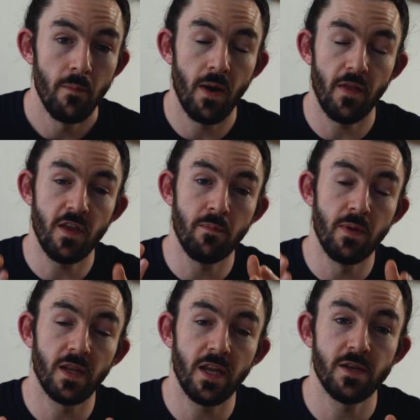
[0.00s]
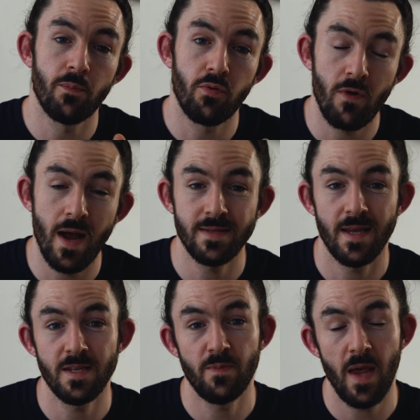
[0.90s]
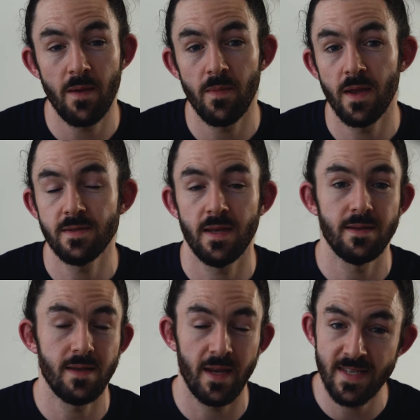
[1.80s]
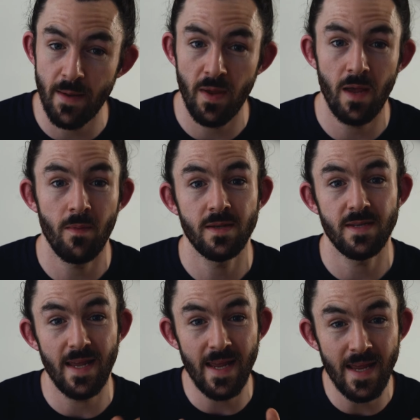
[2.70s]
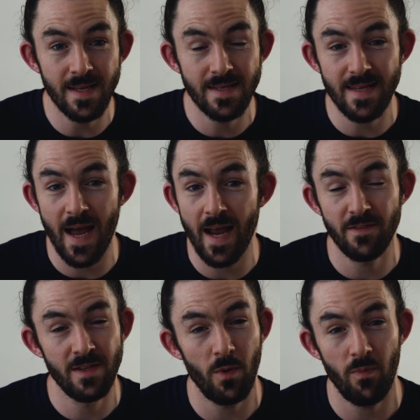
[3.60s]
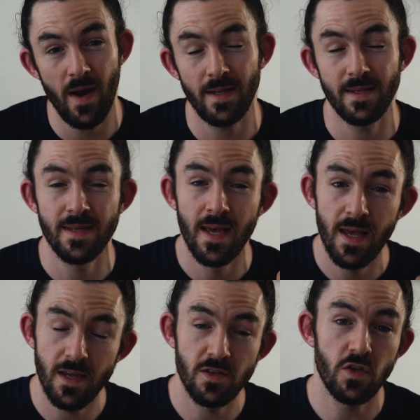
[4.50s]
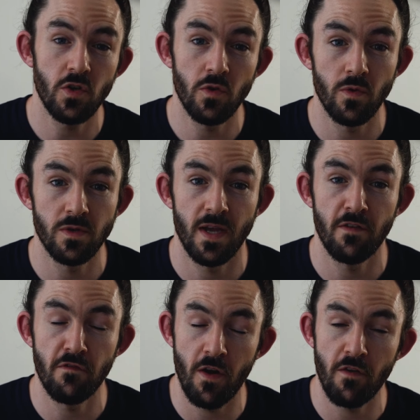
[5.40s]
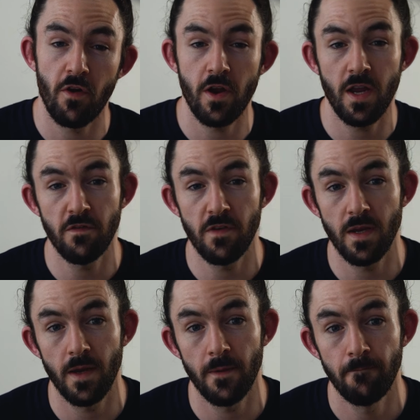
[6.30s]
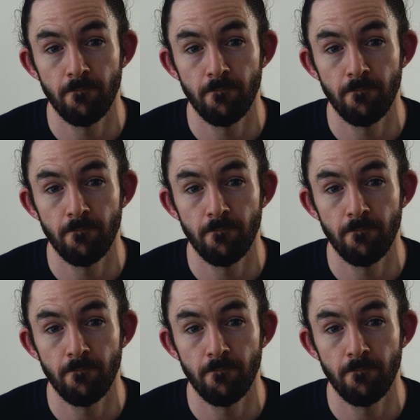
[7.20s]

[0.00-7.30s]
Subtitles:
But the ability to process payments and accept payments inside of Simple Practice is huge and very convenient.